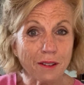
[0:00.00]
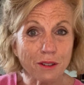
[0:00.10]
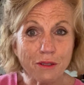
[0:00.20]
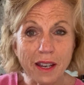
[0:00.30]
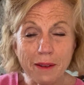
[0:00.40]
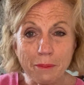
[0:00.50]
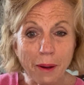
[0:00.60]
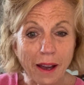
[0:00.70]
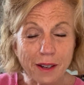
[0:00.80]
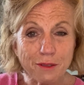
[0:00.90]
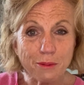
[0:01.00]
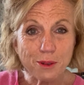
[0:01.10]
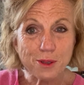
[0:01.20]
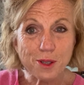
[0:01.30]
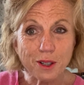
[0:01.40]
great impact from
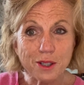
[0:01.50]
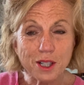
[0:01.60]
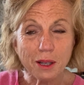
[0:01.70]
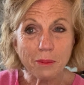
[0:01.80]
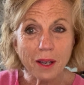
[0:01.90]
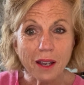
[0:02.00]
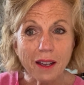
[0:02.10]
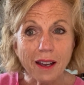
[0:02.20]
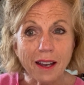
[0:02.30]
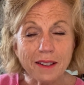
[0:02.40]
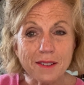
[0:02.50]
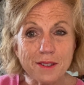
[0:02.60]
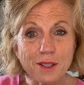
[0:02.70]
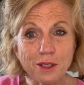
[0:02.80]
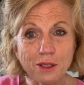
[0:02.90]
your scholarship
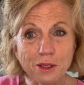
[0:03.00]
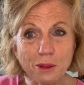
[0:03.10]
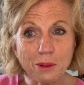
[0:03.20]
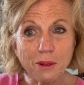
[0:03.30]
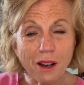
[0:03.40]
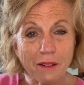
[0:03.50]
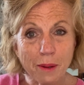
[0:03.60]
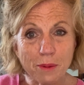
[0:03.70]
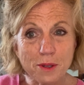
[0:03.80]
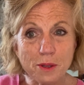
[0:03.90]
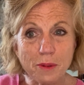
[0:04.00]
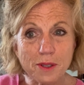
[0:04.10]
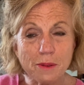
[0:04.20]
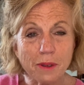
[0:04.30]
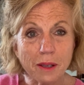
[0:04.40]
and you are able to
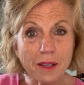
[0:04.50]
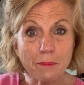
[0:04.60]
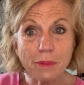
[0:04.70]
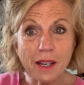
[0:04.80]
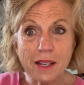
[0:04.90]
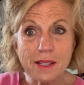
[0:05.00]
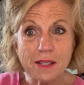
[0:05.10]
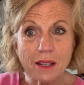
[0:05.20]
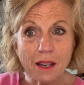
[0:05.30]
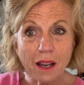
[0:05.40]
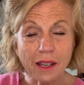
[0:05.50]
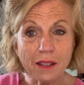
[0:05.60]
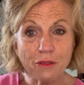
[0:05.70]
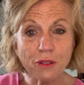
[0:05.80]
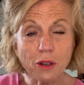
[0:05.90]
sponsor me, then please
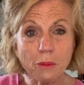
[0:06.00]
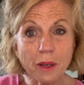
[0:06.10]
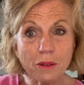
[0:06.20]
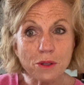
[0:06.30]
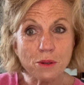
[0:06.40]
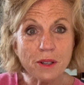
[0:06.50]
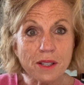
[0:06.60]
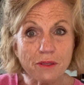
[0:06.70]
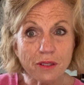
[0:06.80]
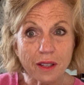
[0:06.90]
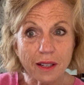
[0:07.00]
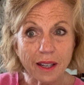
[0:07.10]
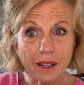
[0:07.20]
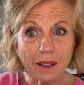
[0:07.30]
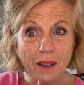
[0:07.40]
either follow me on Twitter for the
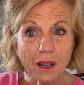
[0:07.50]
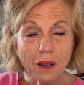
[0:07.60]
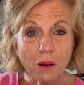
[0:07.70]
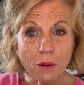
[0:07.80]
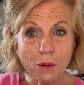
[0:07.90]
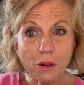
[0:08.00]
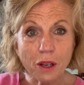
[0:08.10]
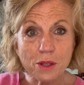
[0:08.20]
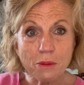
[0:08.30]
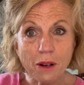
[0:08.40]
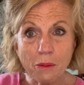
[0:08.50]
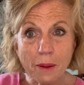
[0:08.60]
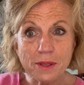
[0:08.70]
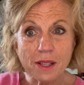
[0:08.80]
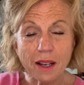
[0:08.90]
link or go to our
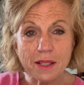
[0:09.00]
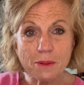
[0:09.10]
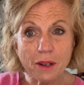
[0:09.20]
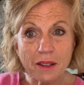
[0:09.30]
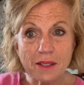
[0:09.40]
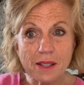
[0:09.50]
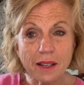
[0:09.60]
website where there's a